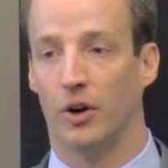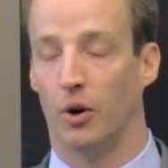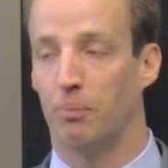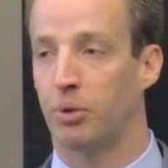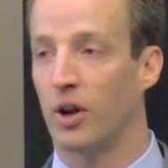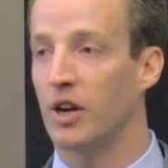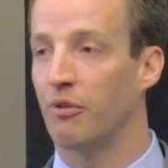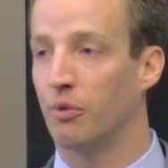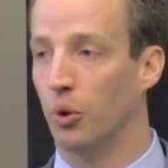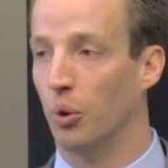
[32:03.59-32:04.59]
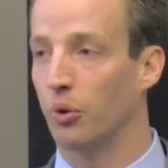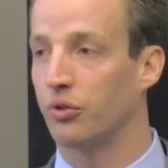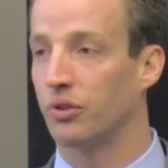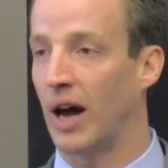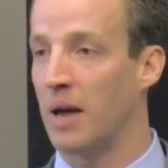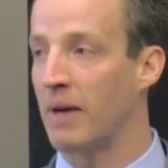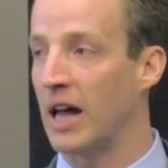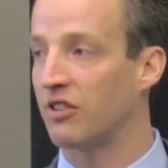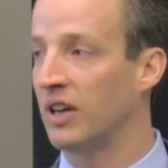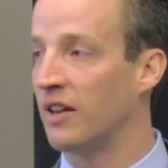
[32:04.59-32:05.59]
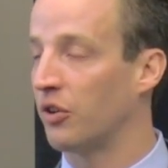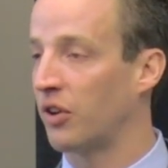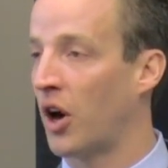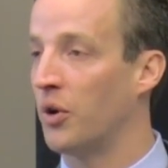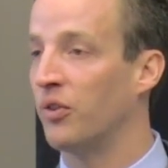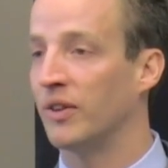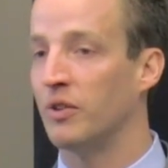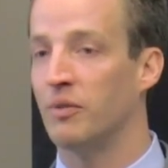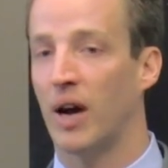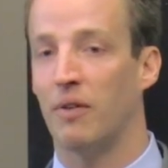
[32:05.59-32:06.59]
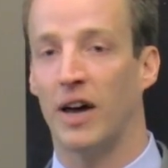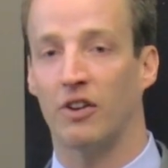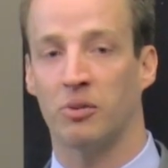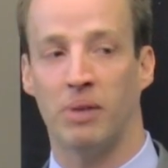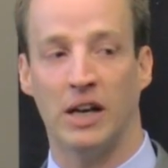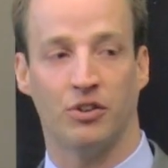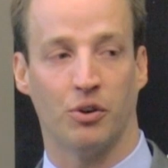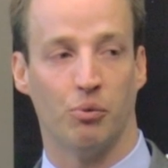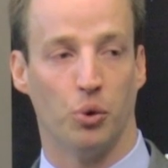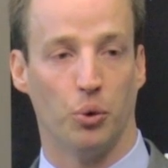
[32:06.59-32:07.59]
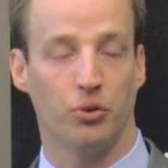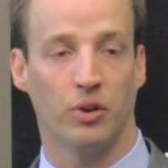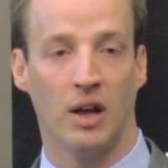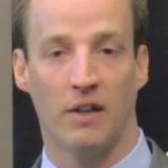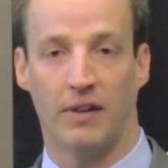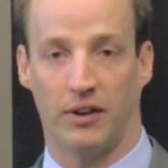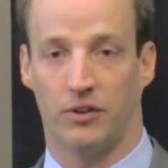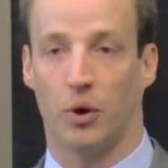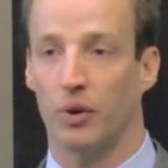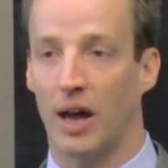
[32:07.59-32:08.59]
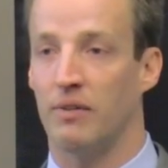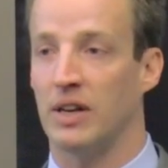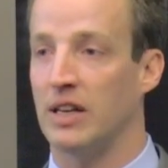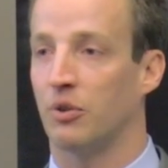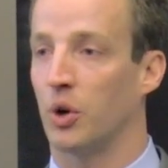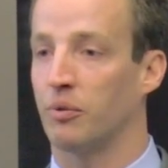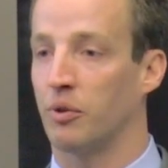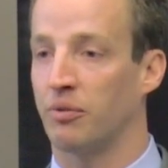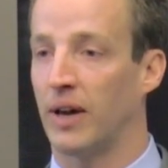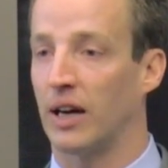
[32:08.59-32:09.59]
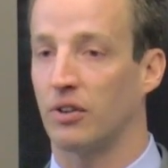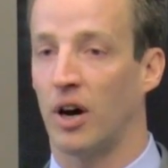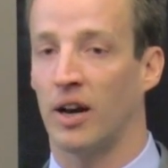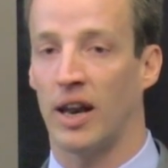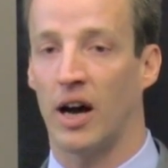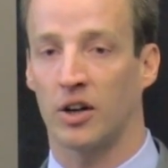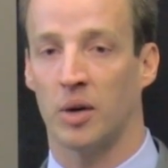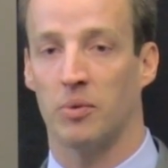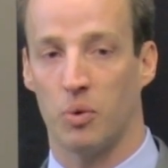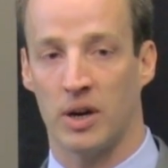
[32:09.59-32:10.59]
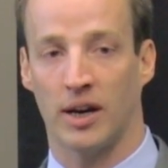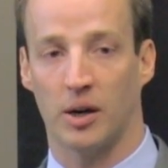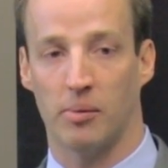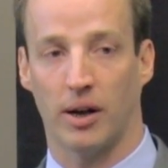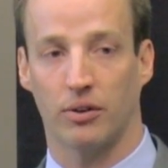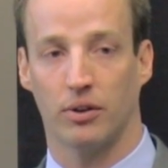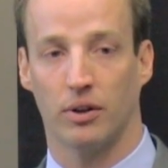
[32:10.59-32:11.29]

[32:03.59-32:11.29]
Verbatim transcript: There are plenty of rules, I imagine, in those 175,000 pages of rules that don't have any sort of effect on an outcome that we care about.